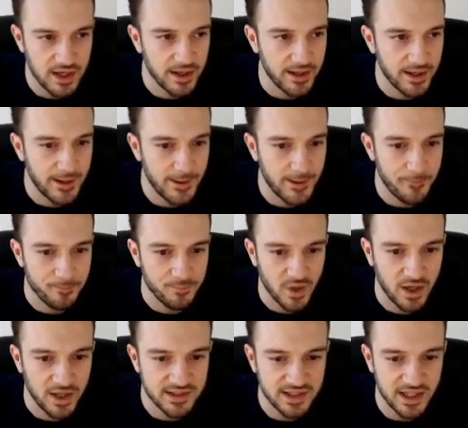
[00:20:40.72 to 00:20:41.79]
Um,
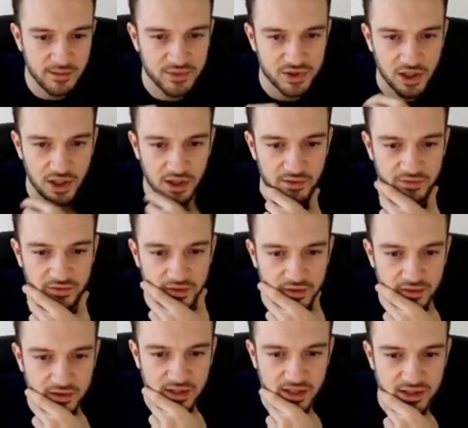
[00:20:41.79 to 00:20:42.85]
in terms of
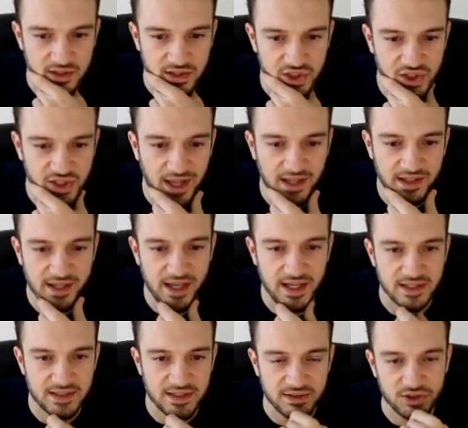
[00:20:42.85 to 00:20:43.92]
the scaling the
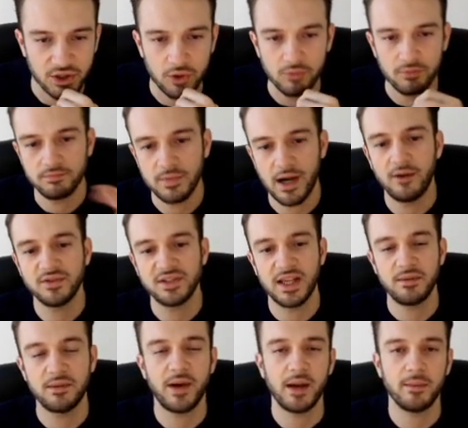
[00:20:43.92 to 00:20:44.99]
agency, so how to
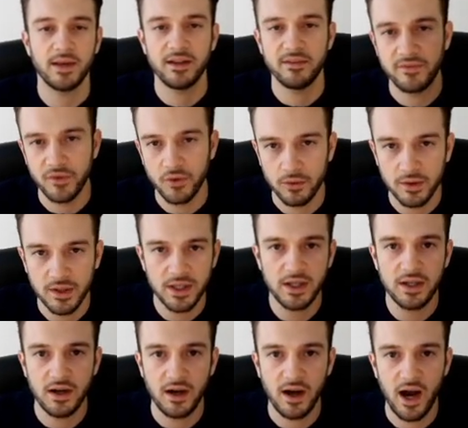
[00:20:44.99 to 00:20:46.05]
keep the pipeline full,
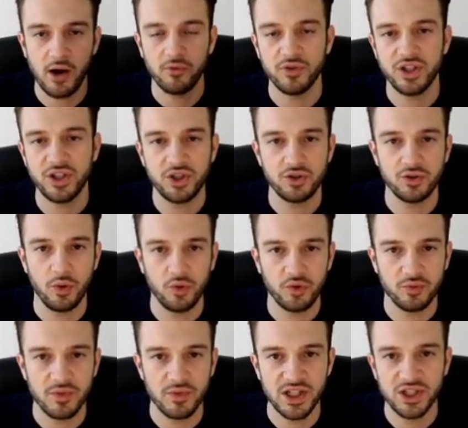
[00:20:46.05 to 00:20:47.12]
outreach,
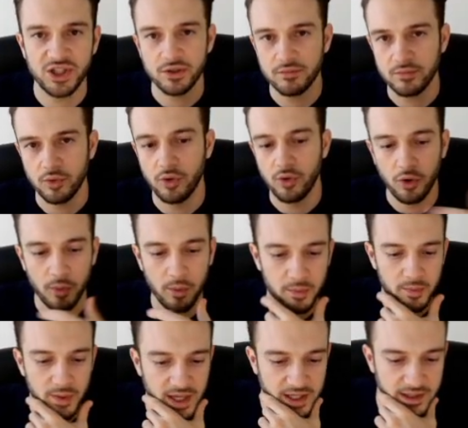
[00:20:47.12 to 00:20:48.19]
automation, or
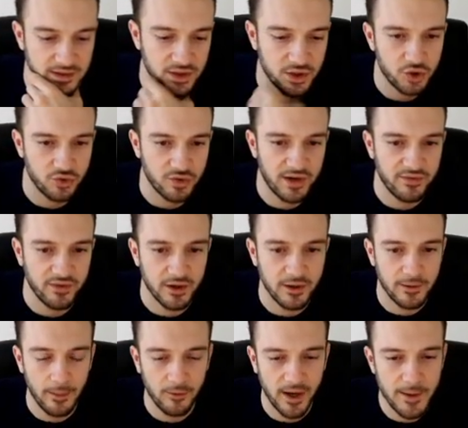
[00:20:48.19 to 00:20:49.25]
paid traffic.
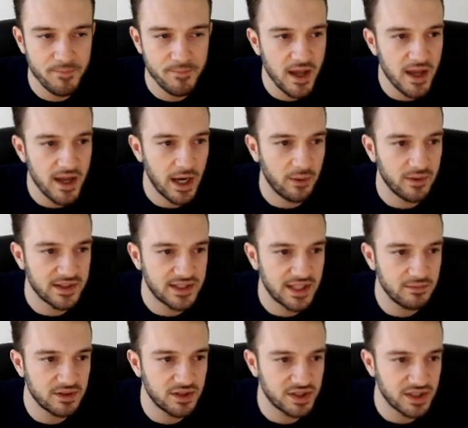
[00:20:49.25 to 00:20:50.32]
Okay. Now, in
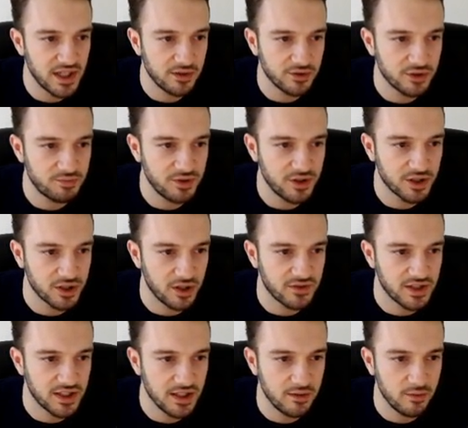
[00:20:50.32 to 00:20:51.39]
terms of sales, because
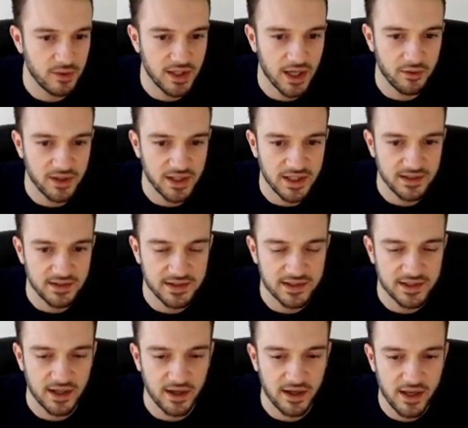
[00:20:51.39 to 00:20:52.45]
obviously we now need
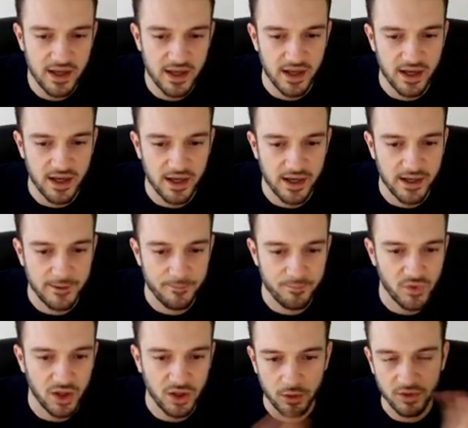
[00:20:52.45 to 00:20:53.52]
to, um,
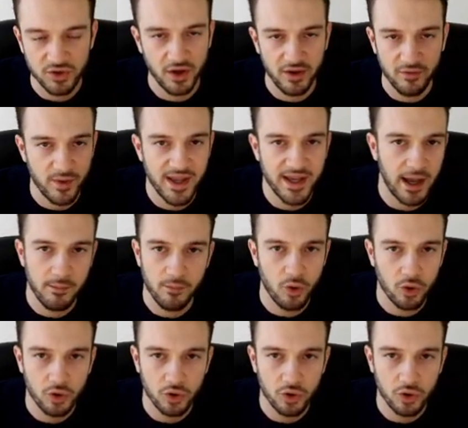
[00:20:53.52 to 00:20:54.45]
you know, if we're getting more